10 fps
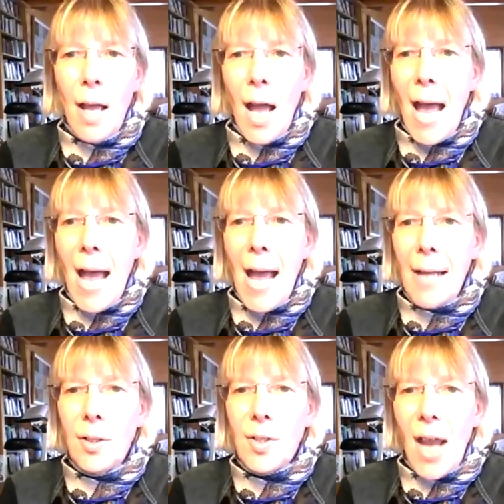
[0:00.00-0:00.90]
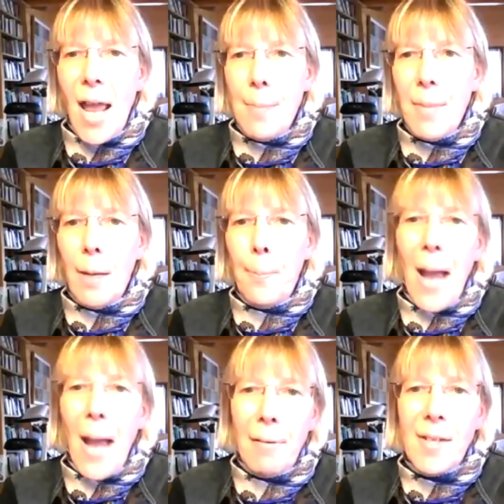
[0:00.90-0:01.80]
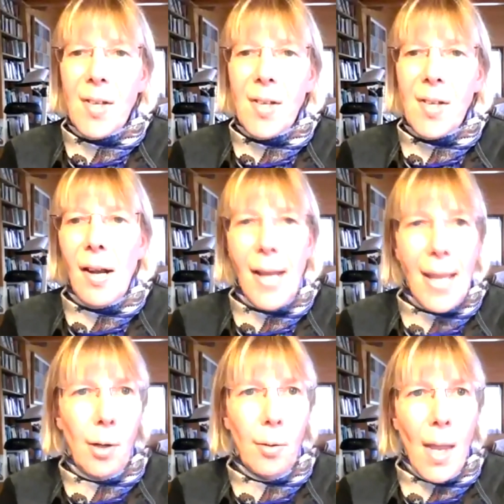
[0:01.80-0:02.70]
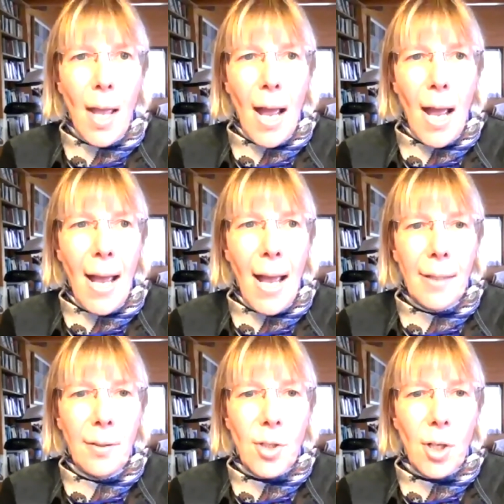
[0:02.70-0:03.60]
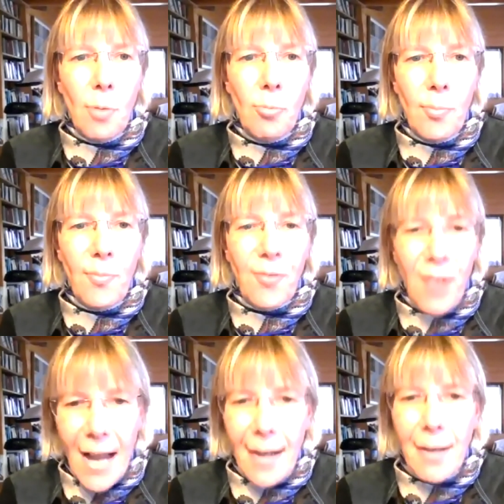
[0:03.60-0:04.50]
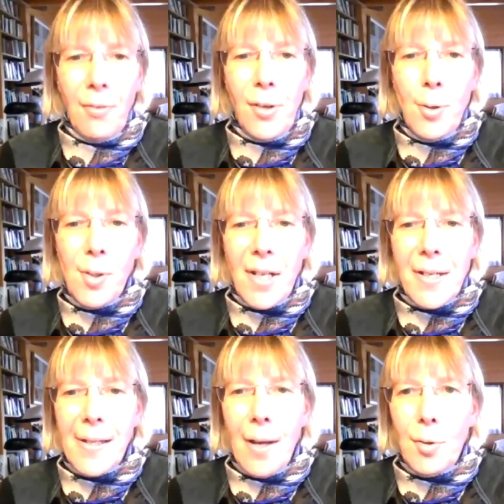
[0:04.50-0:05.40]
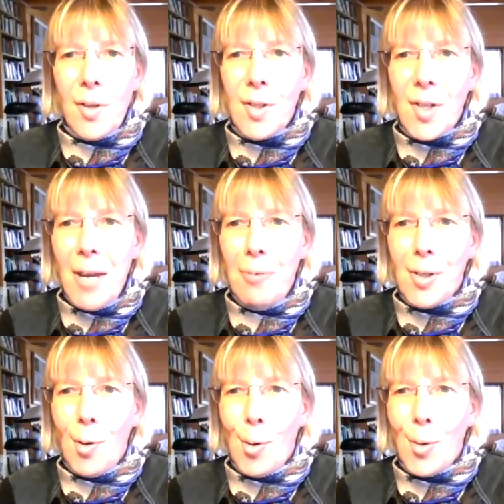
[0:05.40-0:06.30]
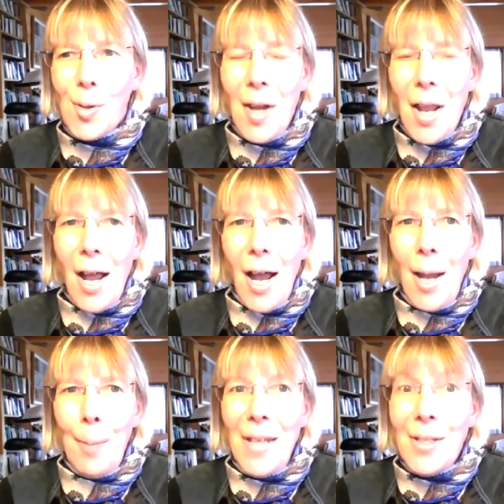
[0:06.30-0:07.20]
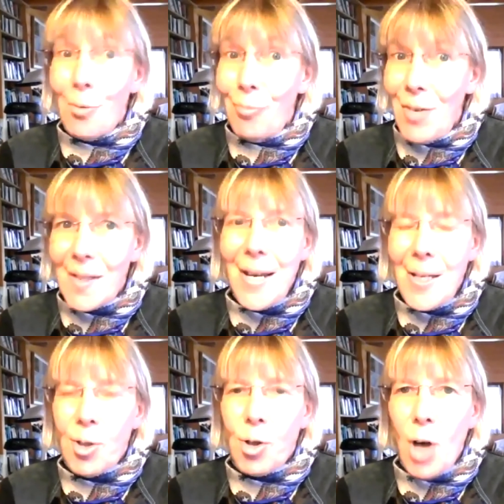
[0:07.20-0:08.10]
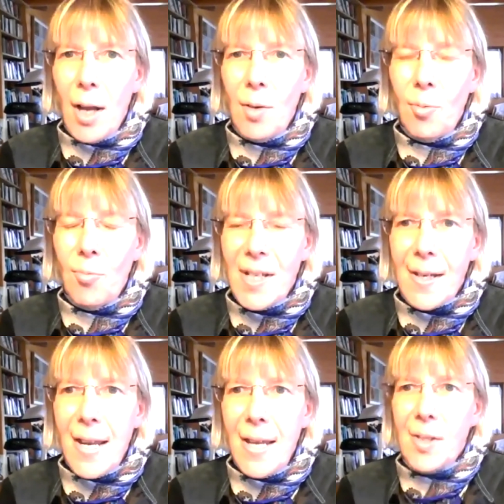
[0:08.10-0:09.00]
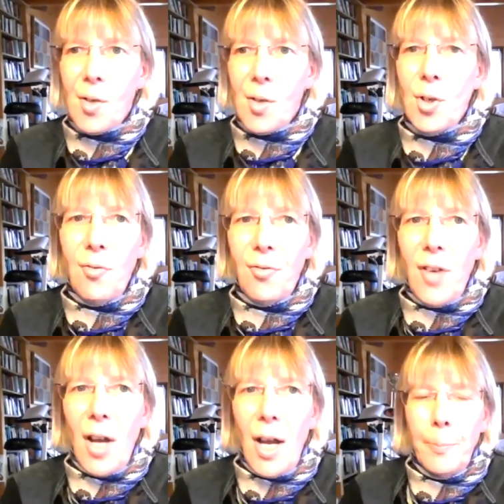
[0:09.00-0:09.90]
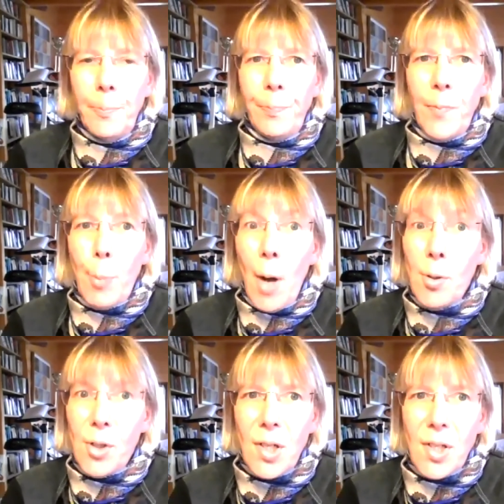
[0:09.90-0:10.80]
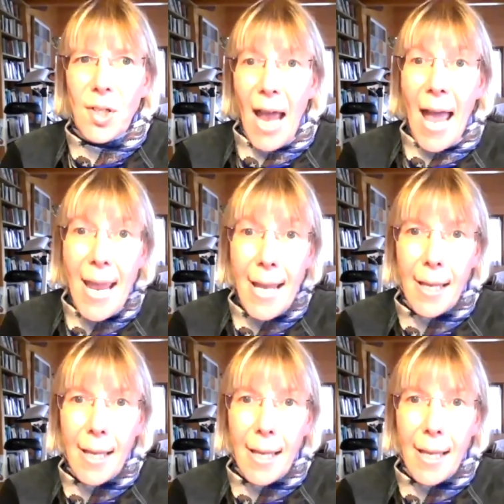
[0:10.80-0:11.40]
and aiming at Paris and Lyon and flatly refusing to sell to the ski resorts. Um, it's a risky, risky sort of um, approach to take,